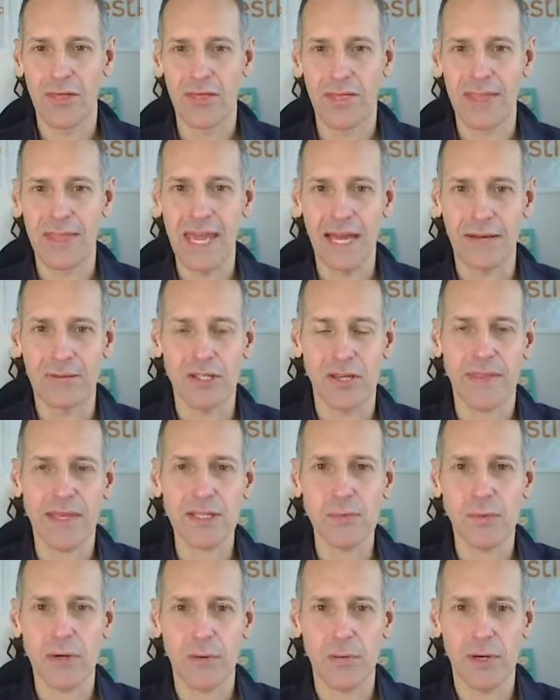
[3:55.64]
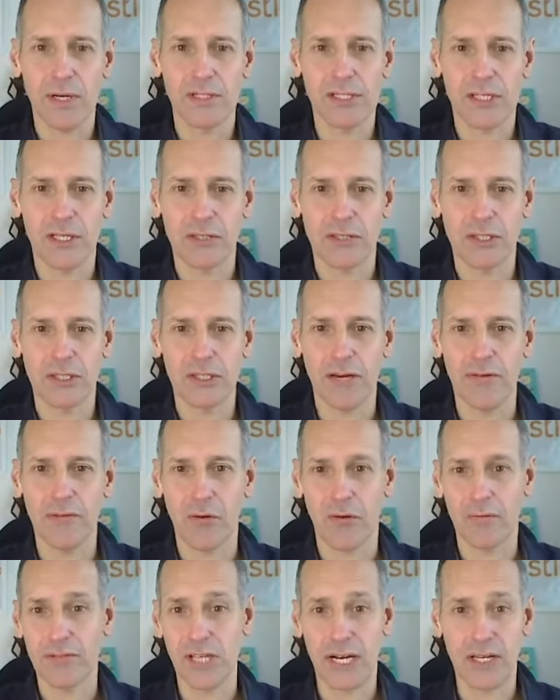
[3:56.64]
yeah, so that's what I wanted to just cover
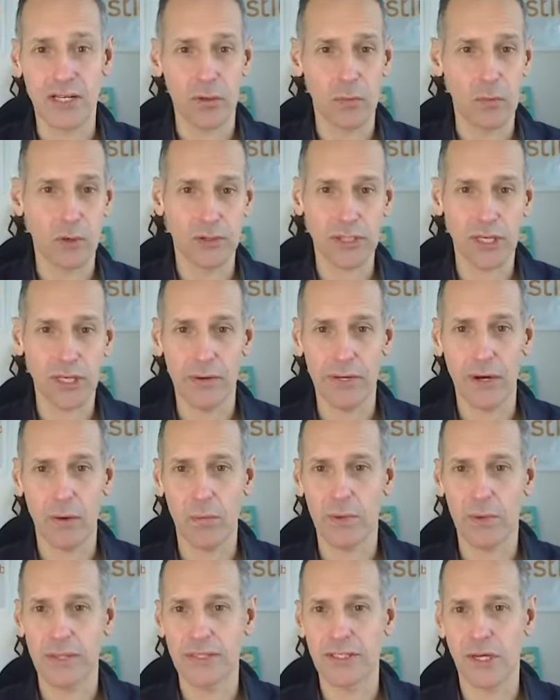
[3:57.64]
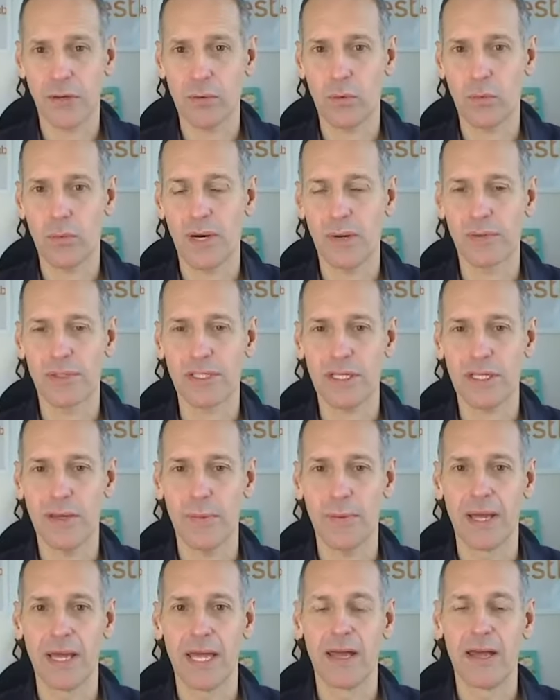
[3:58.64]
off, telling you what's going on with Total Wellness
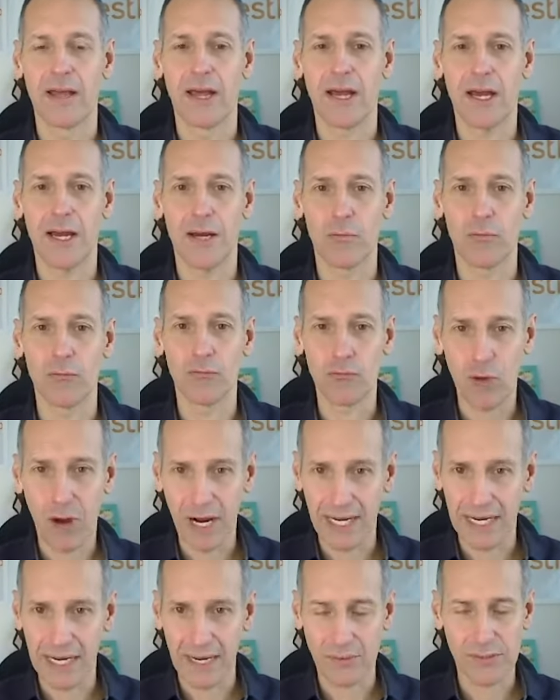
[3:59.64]
Club right now.